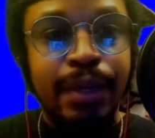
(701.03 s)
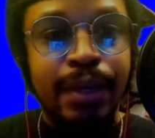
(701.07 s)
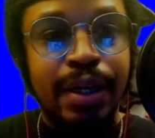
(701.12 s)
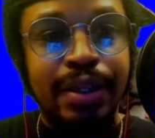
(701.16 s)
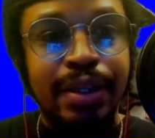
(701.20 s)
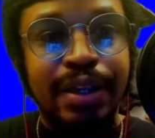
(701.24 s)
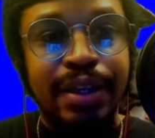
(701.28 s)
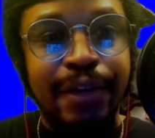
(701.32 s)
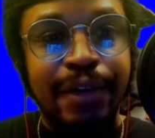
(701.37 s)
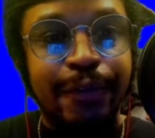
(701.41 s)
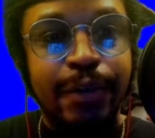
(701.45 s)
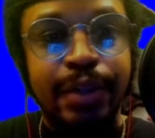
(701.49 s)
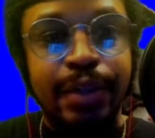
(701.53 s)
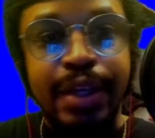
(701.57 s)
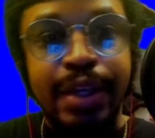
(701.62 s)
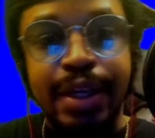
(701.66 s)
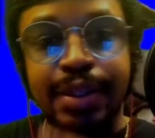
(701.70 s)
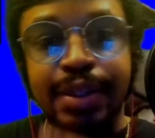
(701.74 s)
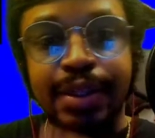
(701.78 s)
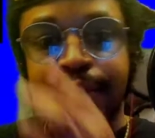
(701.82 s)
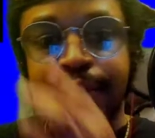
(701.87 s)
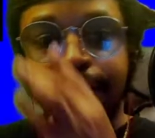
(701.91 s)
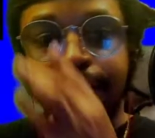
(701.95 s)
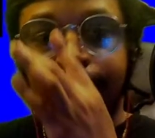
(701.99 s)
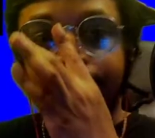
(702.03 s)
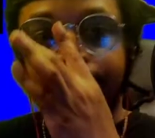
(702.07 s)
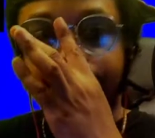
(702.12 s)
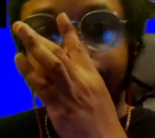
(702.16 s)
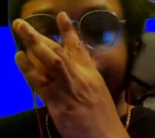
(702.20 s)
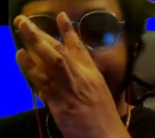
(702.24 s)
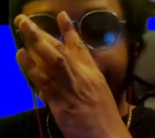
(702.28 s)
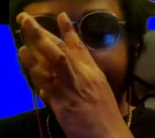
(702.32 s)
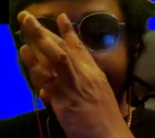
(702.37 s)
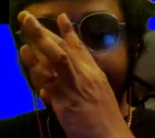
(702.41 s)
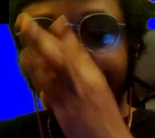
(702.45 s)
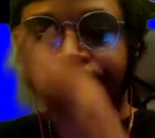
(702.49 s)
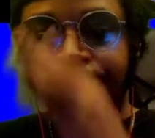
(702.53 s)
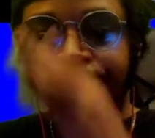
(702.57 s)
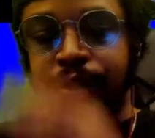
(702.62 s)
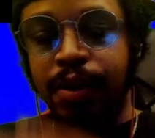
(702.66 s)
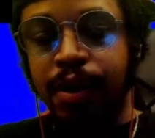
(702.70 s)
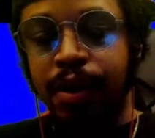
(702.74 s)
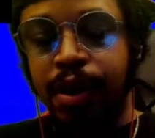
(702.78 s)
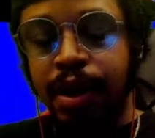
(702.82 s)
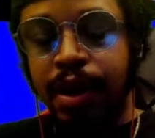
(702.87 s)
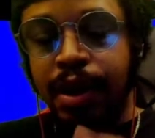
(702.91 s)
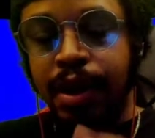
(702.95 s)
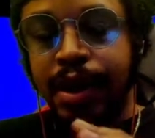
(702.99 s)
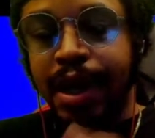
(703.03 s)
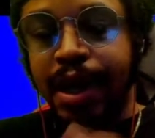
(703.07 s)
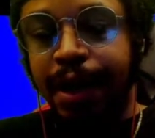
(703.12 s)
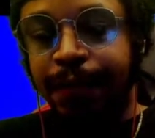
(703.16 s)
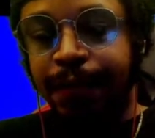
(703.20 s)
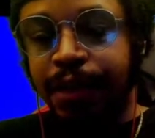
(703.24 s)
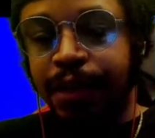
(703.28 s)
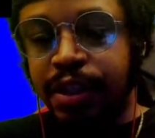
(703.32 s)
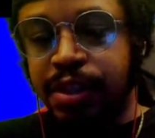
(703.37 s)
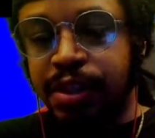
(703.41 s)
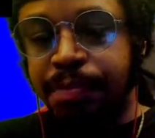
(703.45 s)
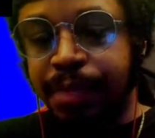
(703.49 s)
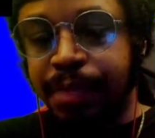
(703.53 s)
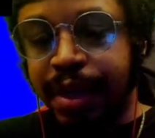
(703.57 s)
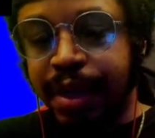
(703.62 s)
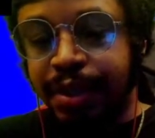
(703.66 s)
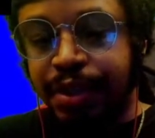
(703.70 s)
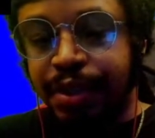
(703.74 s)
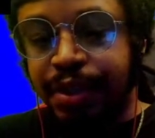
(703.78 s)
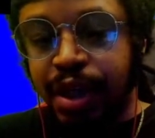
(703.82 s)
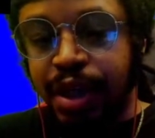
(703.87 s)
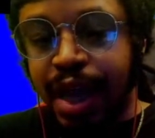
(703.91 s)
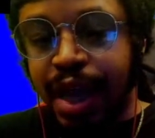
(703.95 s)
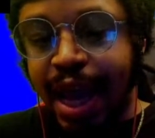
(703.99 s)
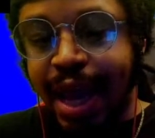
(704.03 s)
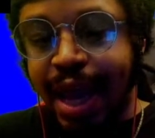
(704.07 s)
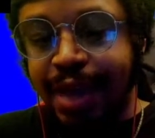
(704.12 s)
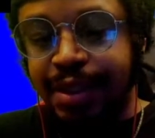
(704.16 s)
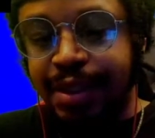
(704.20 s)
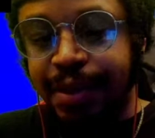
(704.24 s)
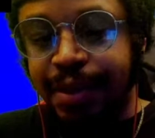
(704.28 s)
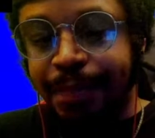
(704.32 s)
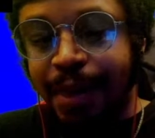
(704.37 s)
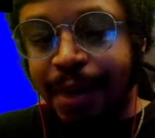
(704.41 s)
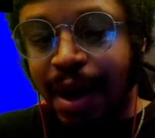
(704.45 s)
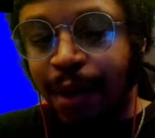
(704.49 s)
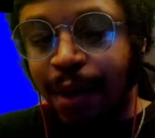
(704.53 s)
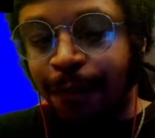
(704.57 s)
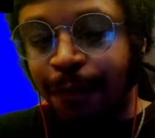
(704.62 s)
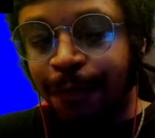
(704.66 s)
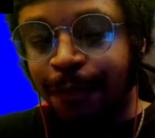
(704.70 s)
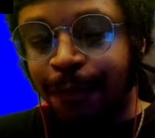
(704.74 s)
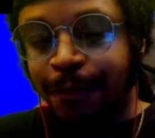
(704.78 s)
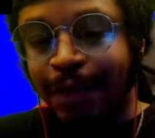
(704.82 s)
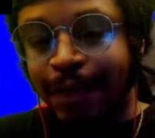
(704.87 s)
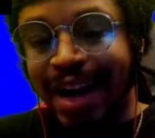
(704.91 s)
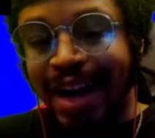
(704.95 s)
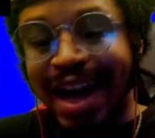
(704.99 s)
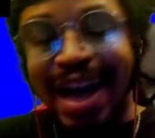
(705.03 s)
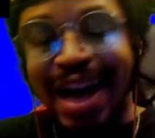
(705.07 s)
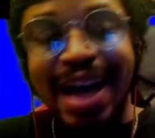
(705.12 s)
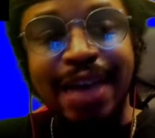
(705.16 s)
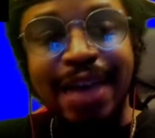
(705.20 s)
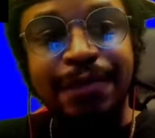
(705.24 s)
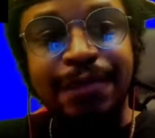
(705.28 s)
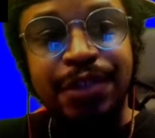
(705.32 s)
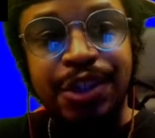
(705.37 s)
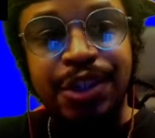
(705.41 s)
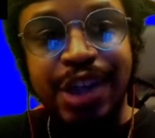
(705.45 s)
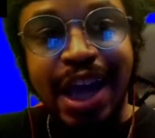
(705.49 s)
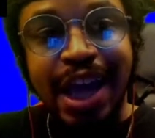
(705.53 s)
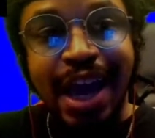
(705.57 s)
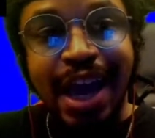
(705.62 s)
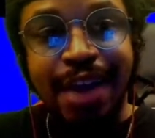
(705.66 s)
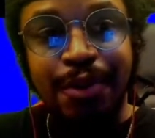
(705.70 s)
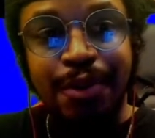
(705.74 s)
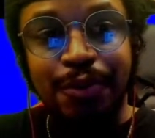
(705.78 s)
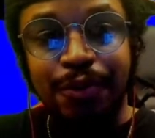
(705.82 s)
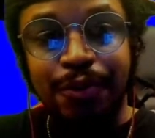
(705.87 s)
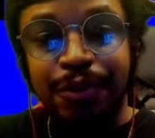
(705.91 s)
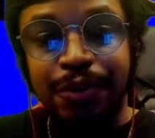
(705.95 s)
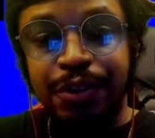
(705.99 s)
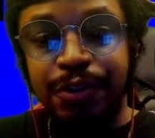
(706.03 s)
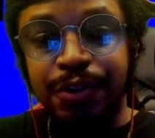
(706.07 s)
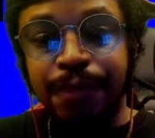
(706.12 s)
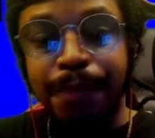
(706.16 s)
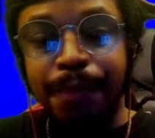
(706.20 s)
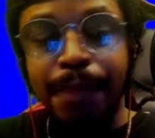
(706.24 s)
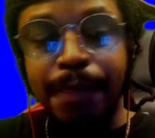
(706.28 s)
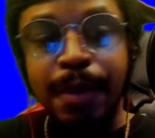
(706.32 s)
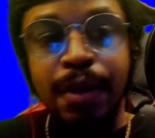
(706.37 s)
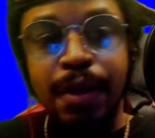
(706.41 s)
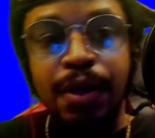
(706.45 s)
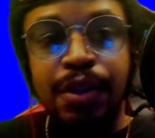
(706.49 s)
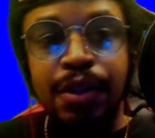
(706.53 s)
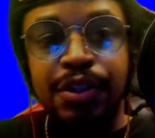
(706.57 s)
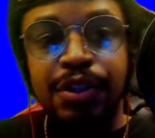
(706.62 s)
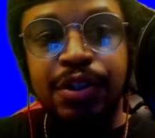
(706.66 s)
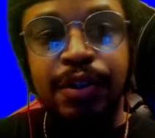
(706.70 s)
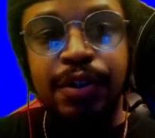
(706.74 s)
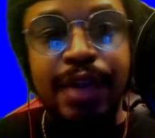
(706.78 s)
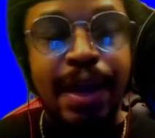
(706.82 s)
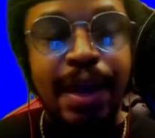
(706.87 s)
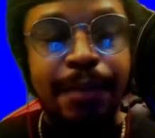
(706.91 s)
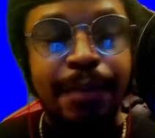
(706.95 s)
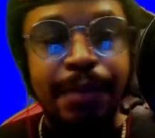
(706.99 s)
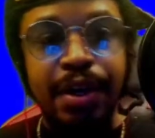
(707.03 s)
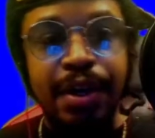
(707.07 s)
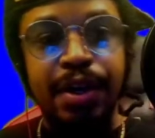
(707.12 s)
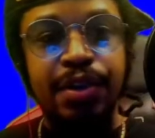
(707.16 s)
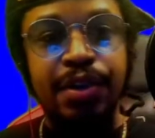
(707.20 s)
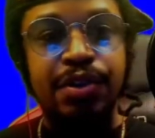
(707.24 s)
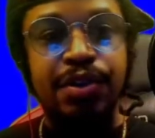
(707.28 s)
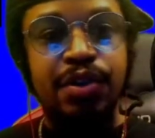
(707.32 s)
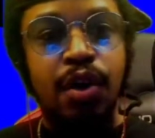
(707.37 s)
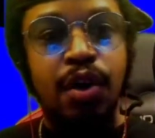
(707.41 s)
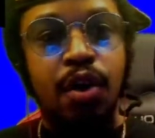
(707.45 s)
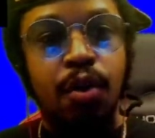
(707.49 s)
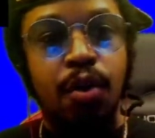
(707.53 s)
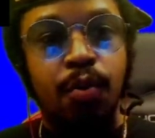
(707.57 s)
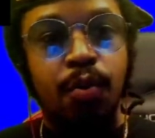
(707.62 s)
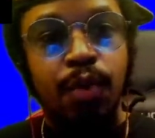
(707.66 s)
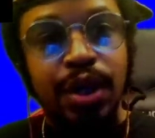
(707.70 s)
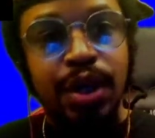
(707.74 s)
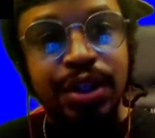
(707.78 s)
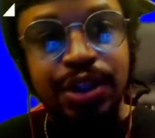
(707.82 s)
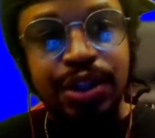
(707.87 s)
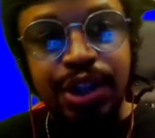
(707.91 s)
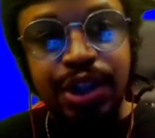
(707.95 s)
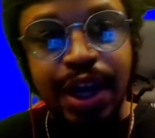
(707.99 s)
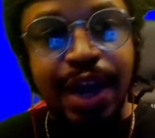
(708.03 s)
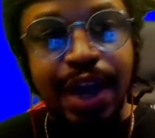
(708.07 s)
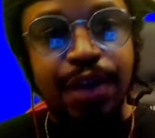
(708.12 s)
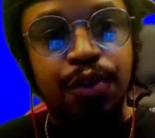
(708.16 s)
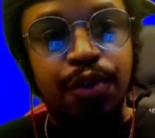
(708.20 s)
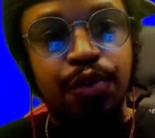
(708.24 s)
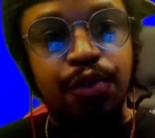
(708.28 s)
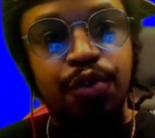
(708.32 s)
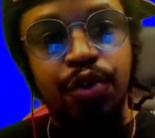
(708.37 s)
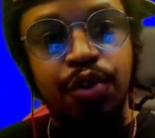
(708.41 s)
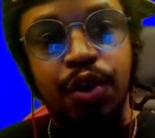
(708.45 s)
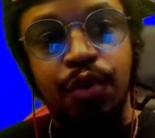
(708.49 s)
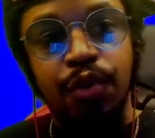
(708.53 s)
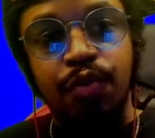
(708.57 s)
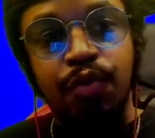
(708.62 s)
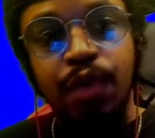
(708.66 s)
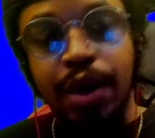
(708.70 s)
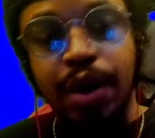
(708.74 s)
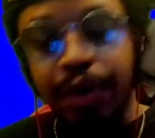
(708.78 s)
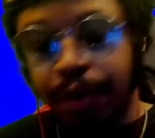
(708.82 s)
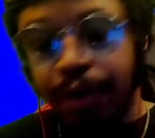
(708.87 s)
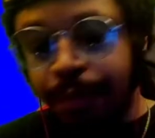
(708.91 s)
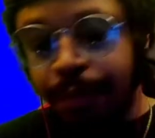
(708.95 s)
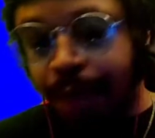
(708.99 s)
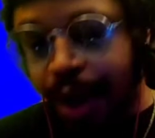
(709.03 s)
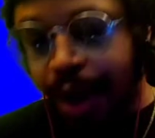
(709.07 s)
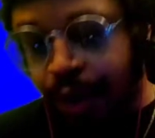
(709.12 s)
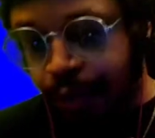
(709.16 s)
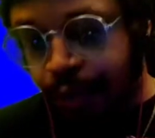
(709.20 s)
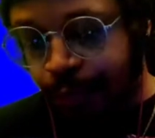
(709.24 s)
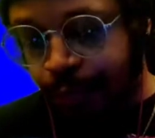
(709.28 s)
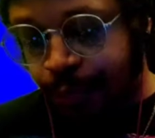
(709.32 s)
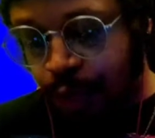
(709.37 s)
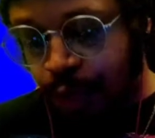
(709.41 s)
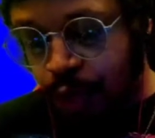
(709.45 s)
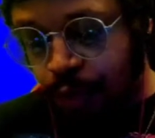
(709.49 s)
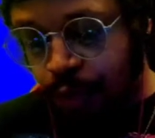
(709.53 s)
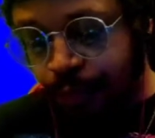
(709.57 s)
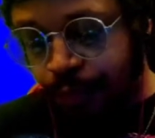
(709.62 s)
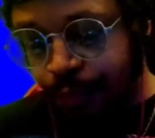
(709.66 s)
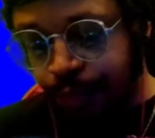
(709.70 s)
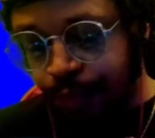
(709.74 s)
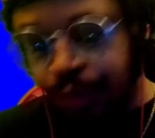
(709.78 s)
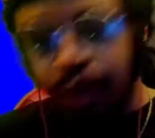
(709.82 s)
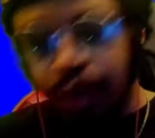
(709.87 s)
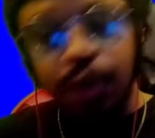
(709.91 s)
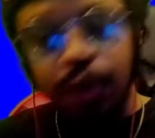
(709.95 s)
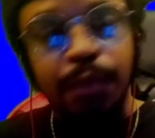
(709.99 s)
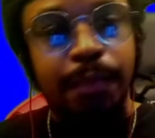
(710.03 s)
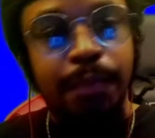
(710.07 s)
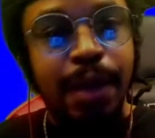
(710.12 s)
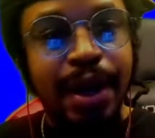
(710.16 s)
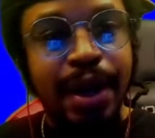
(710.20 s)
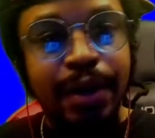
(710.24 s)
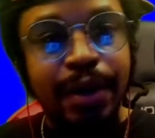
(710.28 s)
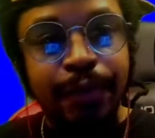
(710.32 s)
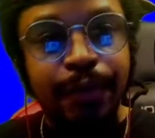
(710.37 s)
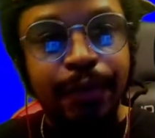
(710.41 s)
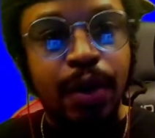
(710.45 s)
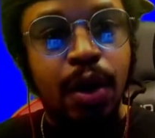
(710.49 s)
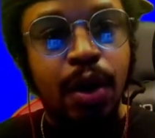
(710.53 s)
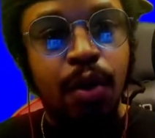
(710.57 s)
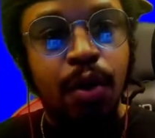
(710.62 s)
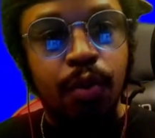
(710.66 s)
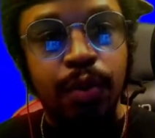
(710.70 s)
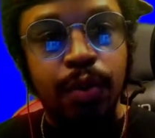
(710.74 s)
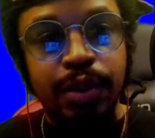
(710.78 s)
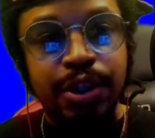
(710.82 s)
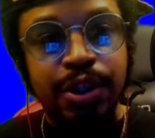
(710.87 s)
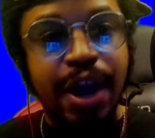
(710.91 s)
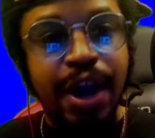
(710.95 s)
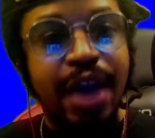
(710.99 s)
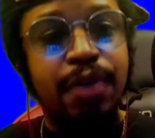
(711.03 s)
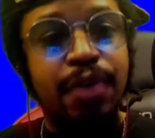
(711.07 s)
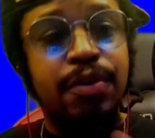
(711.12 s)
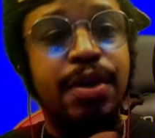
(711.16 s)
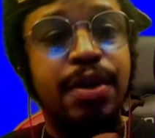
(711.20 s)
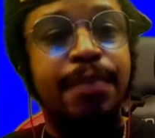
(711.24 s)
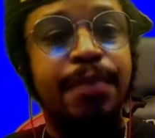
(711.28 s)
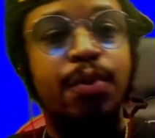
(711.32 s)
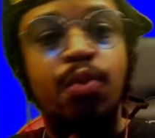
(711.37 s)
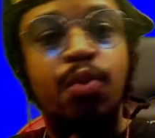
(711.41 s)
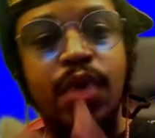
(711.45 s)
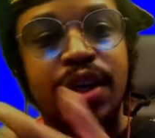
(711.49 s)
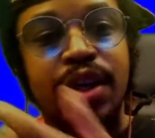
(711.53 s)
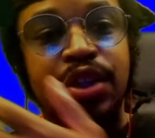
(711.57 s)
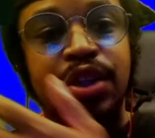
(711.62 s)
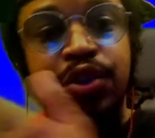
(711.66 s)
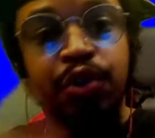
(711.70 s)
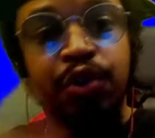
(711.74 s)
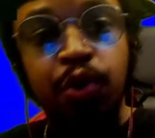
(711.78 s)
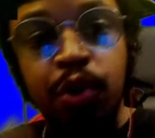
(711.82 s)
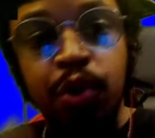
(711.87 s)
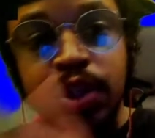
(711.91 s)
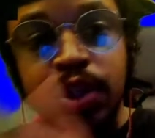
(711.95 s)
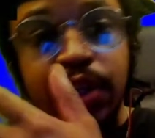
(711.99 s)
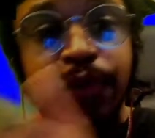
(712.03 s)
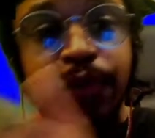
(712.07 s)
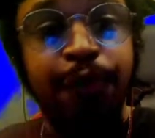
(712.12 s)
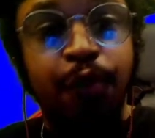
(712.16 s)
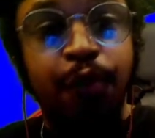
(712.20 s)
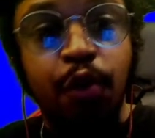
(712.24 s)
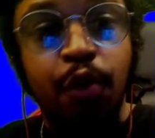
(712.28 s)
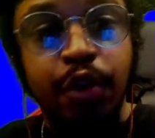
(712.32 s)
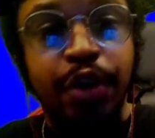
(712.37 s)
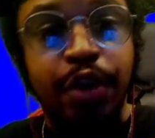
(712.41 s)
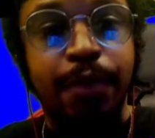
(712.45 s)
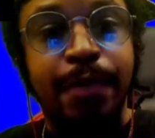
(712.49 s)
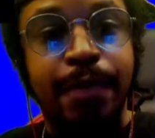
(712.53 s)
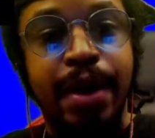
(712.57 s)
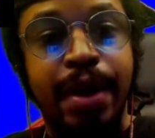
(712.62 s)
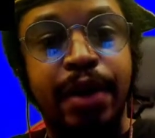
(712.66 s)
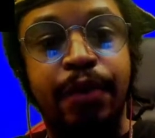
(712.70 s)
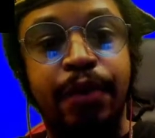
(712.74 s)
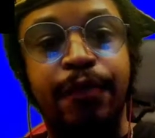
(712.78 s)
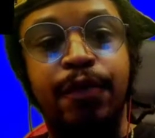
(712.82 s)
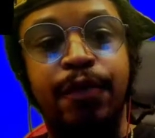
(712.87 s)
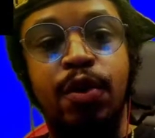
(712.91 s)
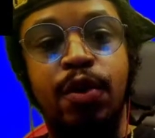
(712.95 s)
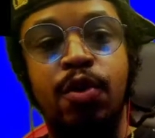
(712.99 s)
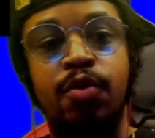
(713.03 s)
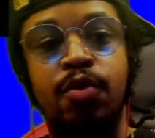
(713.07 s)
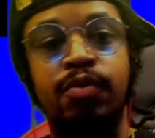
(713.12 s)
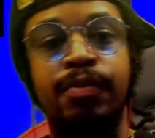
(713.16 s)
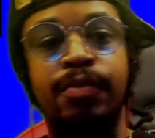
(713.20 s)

different things into this mixer. Now, this mixer has about 5 channels. So that means on one channel, you can run your microphone. Channel number 1 is usually for your microphone.